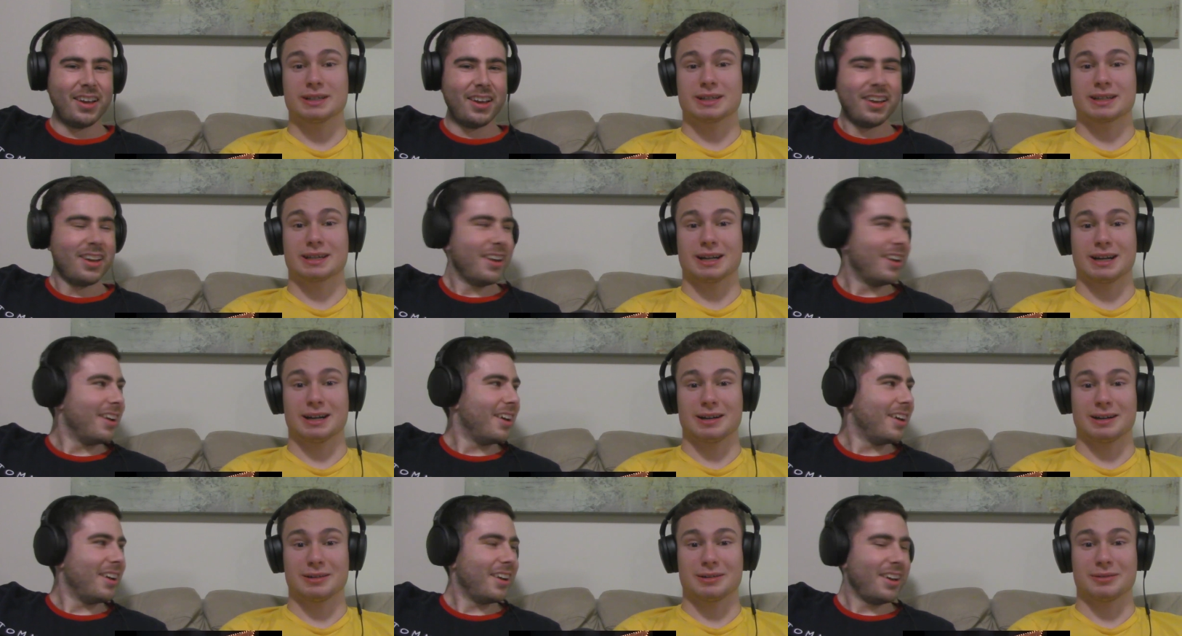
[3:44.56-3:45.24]
Speaker 1: cow.
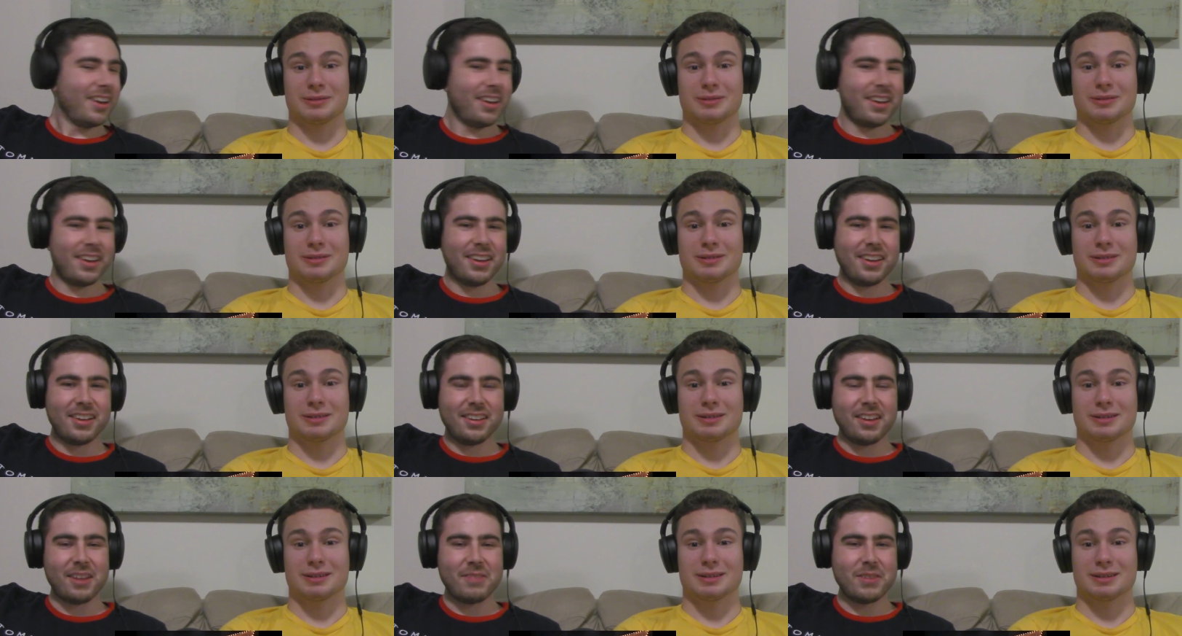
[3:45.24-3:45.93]
I've
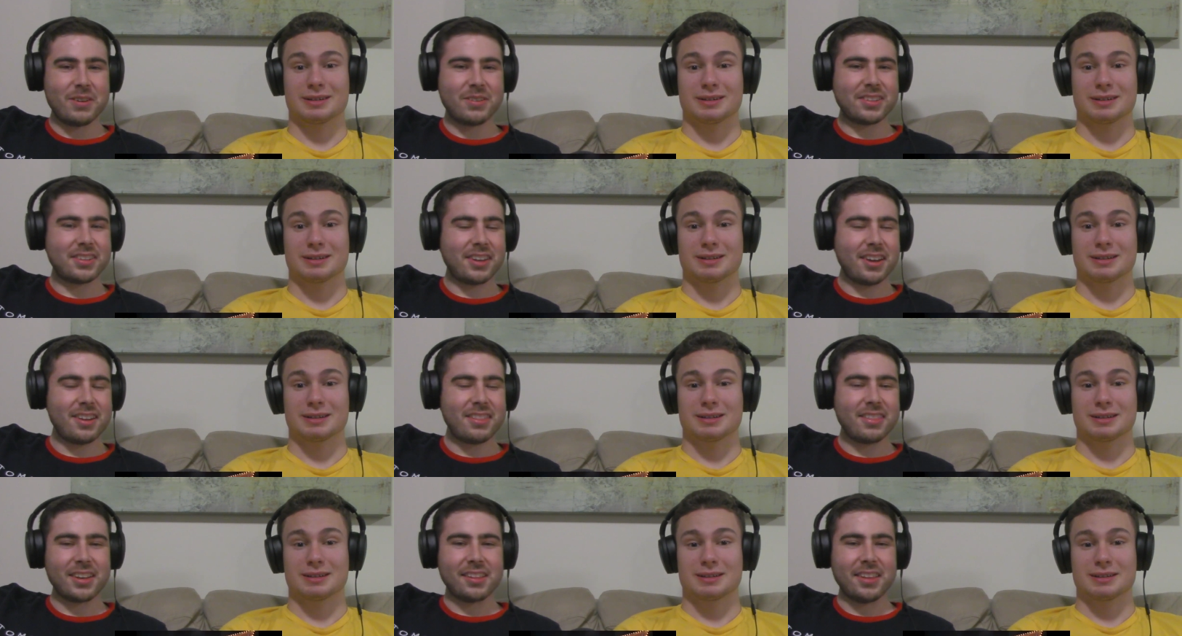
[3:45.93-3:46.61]
never seen anything
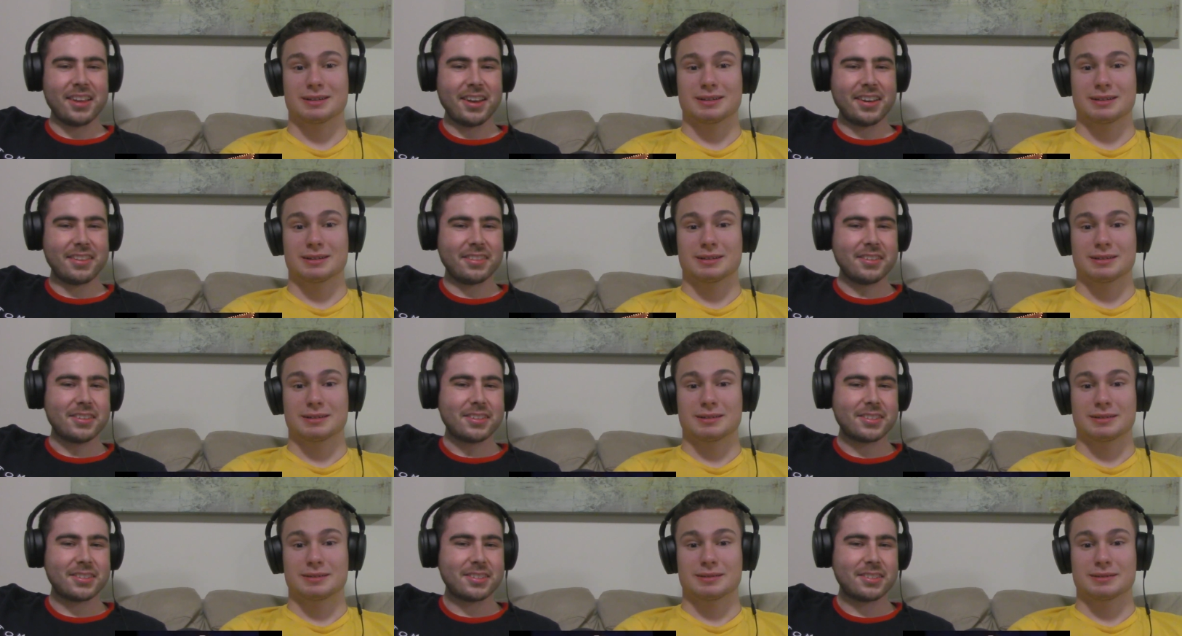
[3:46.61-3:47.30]
like this.